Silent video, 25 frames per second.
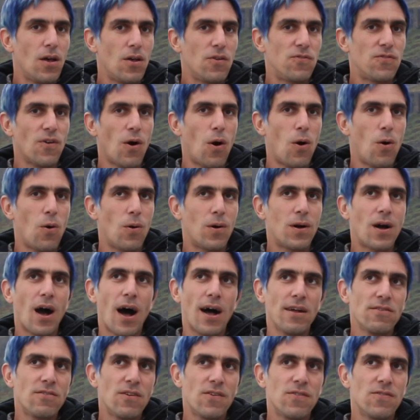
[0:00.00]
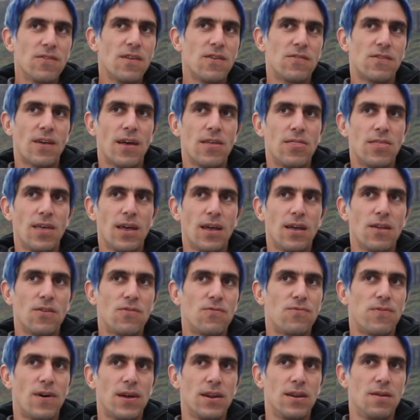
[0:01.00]
So consciousness, I think,
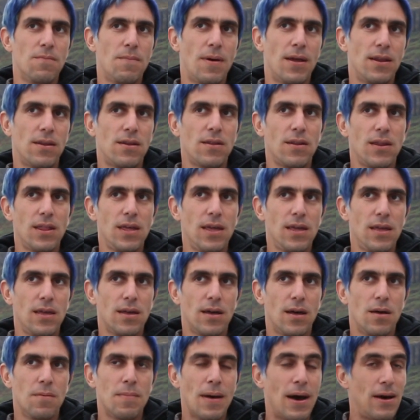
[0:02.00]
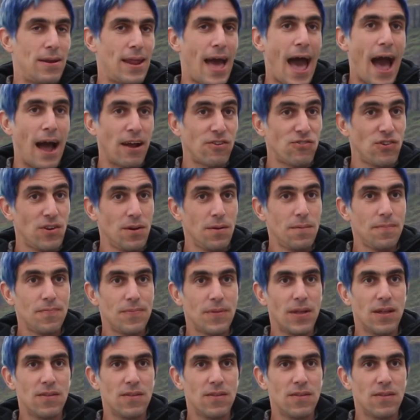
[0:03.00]
is fundamentally about action.